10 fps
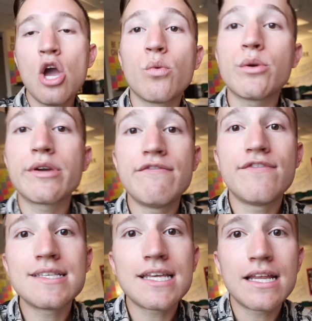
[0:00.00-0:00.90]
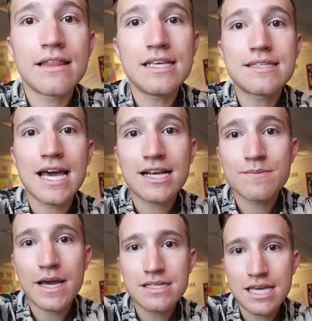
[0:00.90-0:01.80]
We revisit these
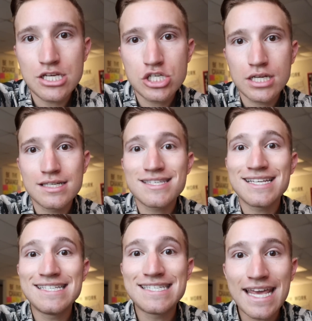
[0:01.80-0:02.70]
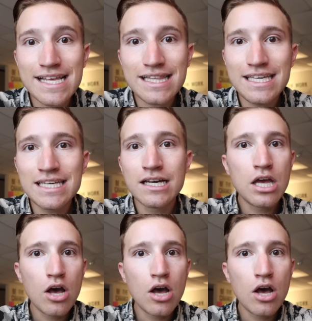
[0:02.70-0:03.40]
expectations daily,